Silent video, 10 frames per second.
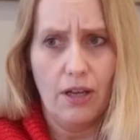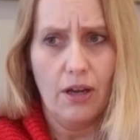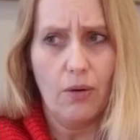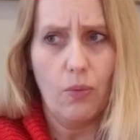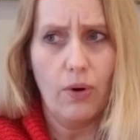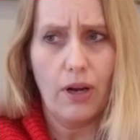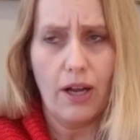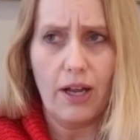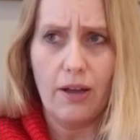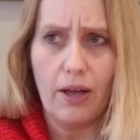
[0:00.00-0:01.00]

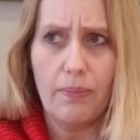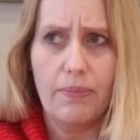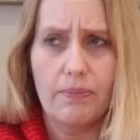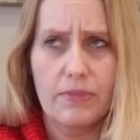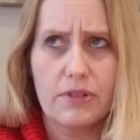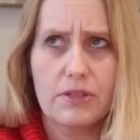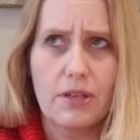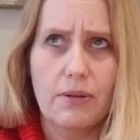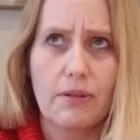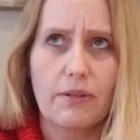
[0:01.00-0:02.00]

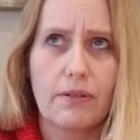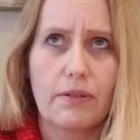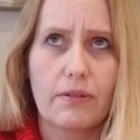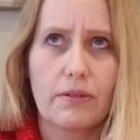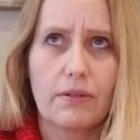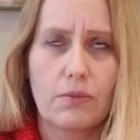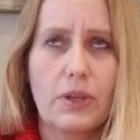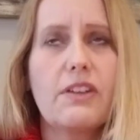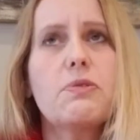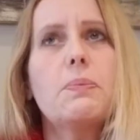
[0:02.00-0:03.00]
to we
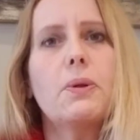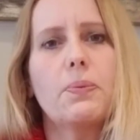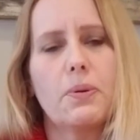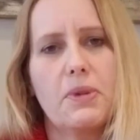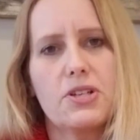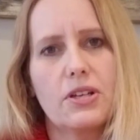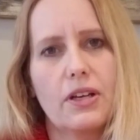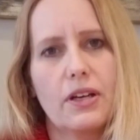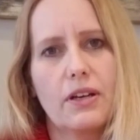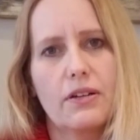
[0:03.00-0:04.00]
give people
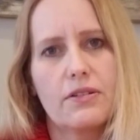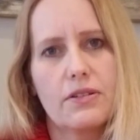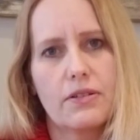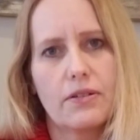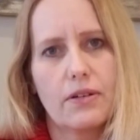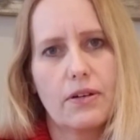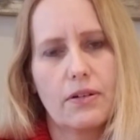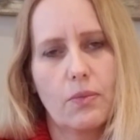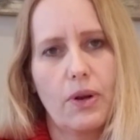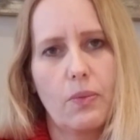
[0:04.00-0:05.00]
permission
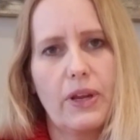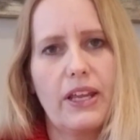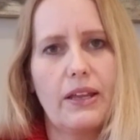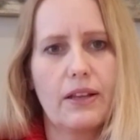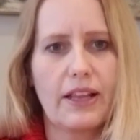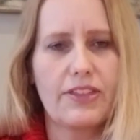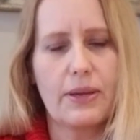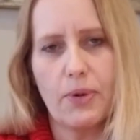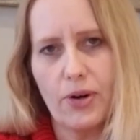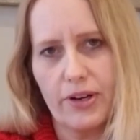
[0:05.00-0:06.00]
when we let
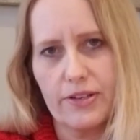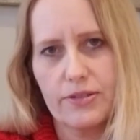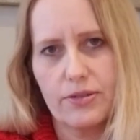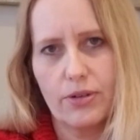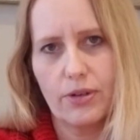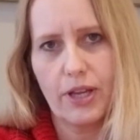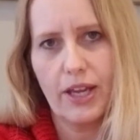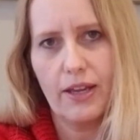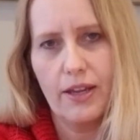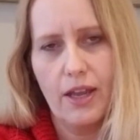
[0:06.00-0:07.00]
them hurt us,
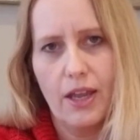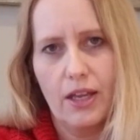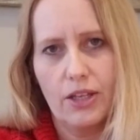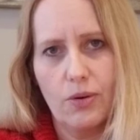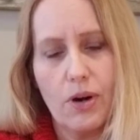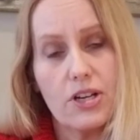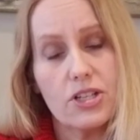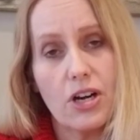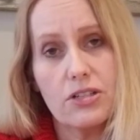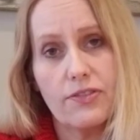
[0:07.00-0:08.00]
okay? You are in
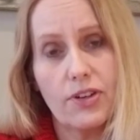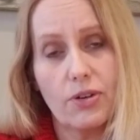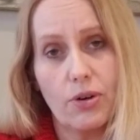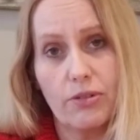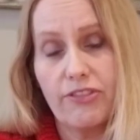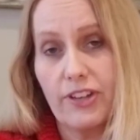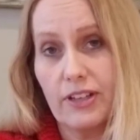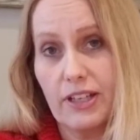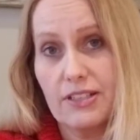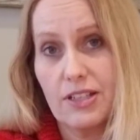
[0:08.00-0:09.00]
charge of your own
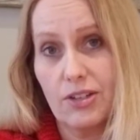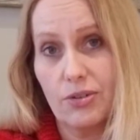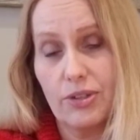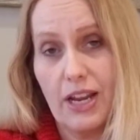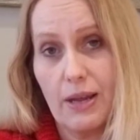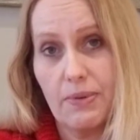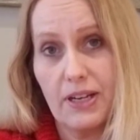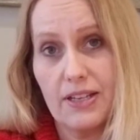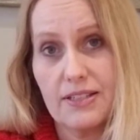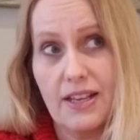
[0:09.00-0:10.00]
feelings and your own
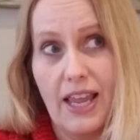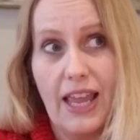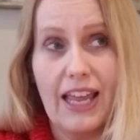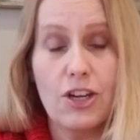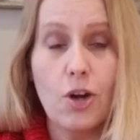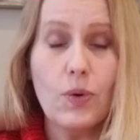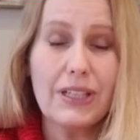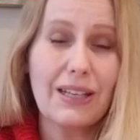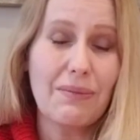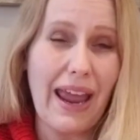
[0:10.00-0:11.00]
happiness, and no one
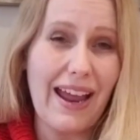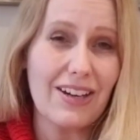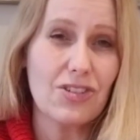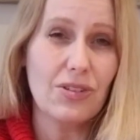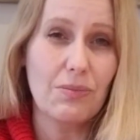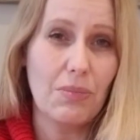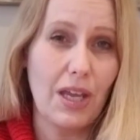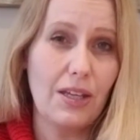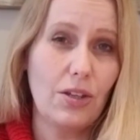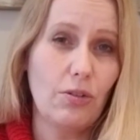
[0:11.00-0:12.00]
can actually
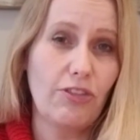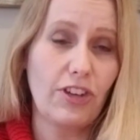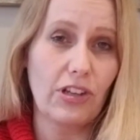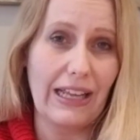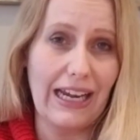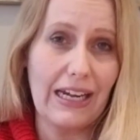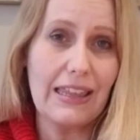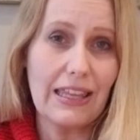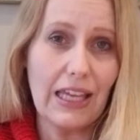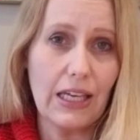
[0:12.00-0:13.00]
make you feel
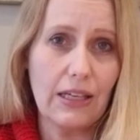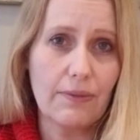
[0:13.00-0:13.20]
anything.